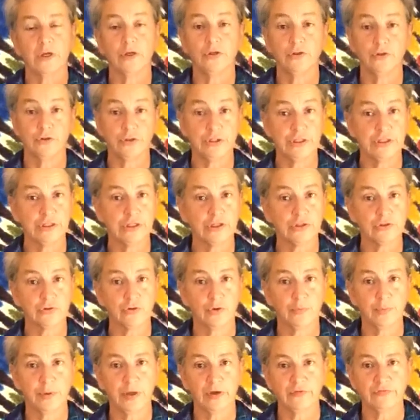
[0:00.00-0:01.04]
You'll need to get
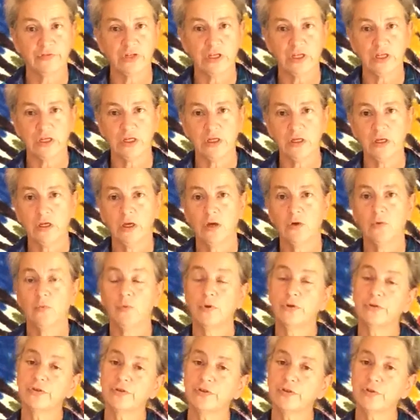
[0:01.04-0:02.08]
your own P F D,
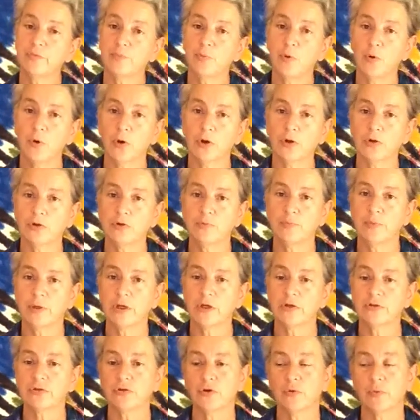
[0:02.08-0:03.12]
which is important
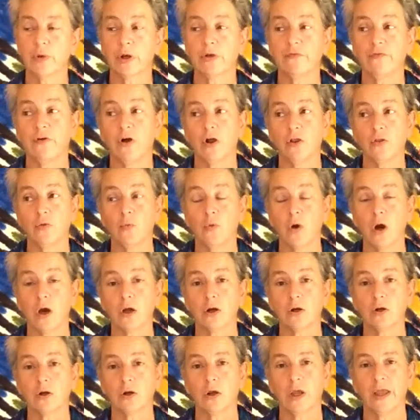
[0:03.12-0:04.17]
because you don't want to fall in the
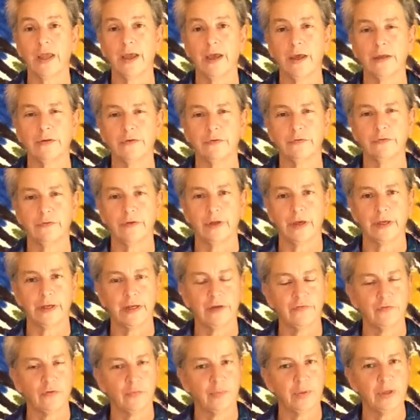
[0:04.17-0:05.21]
water and
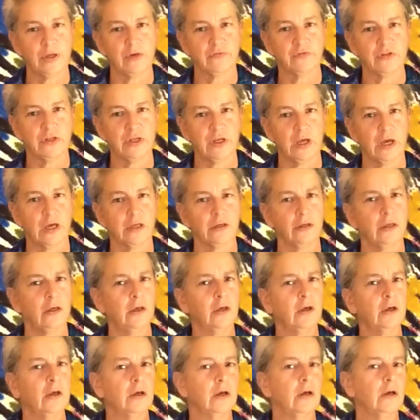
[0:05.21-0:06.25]
not have your P F D on.
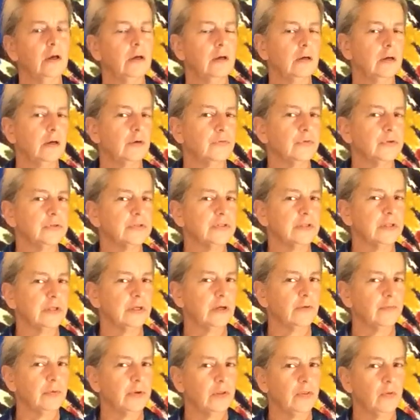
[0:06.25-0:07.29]
Uh,
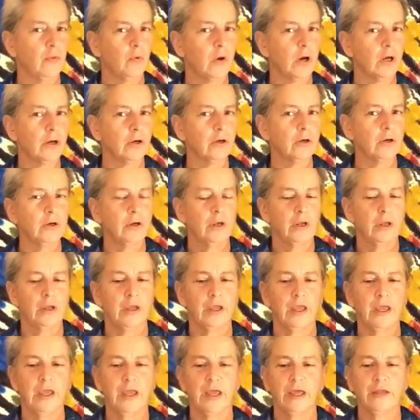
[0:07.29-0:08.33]
recently I went in the water
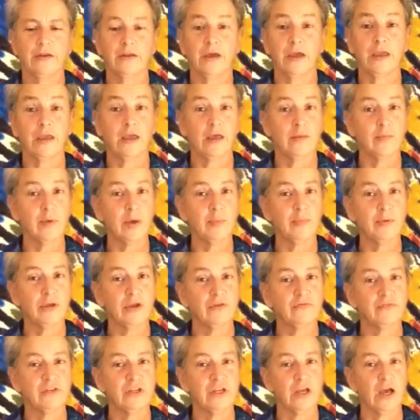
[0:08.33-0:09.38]
and I had my
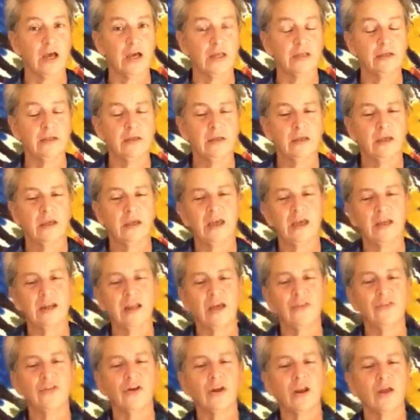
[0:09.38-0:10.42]
P F D on,
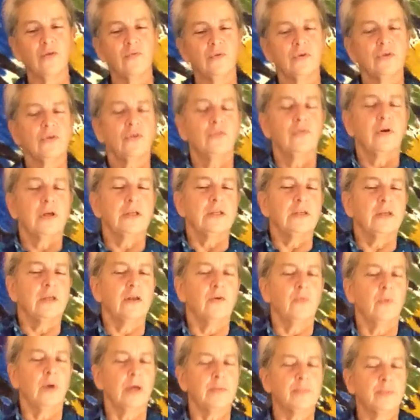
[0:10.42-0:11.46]
and I thought I wouldn't quite
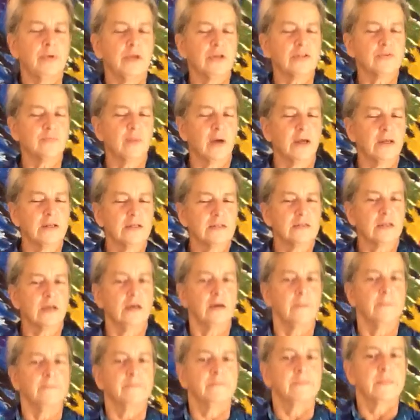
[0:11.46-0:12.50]
get it wet because mine is
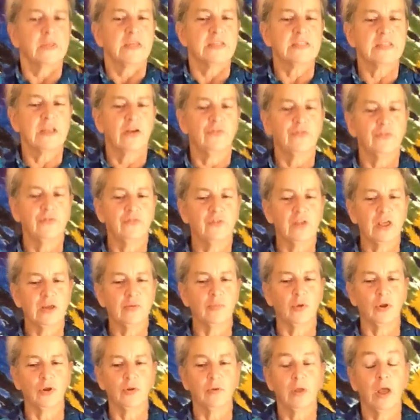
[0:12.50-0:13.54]
a
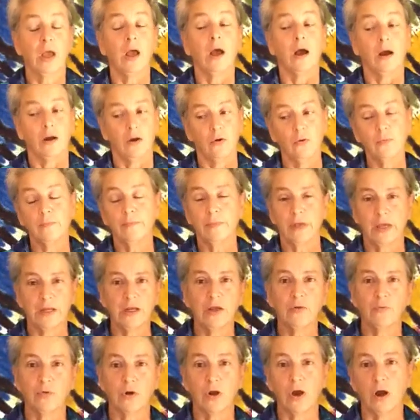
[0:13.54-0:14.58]
self-inflatable. Oh,
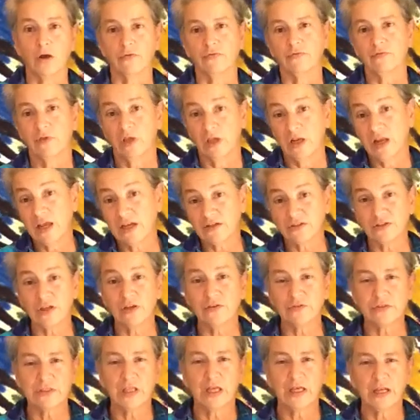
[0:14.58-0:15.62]
and it went off. And actually
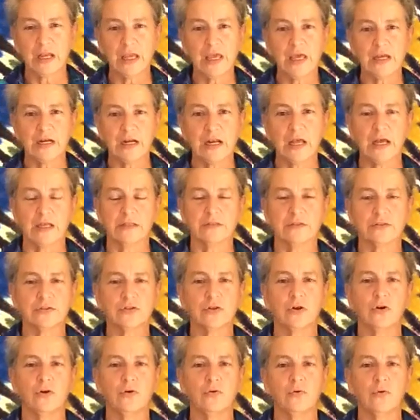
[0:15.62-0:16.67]
I was glad I had it on.
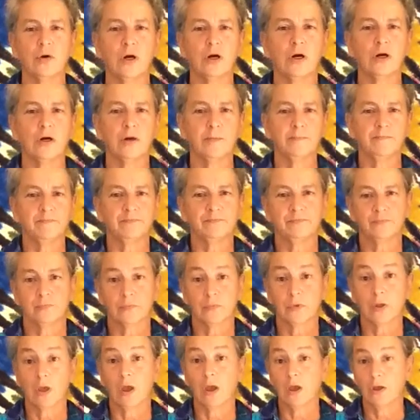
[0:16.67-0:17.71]
So um,
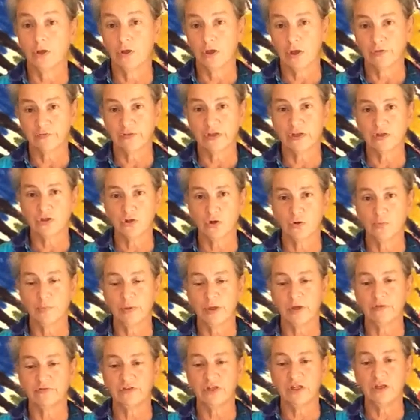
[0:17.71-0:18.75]
you have to get your own
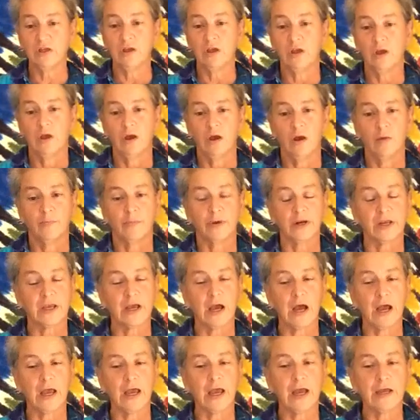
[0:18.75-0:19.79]
P F D, but a
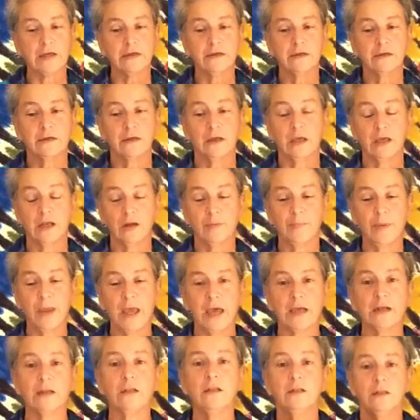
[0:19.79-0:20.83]
kayak and a
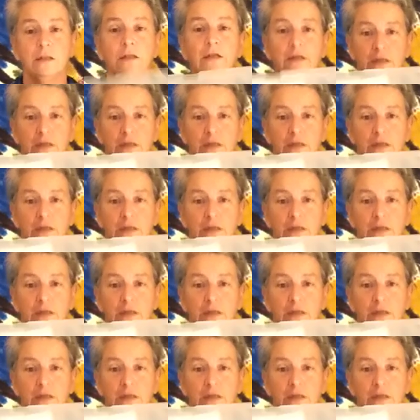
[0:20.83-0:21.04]
paddle.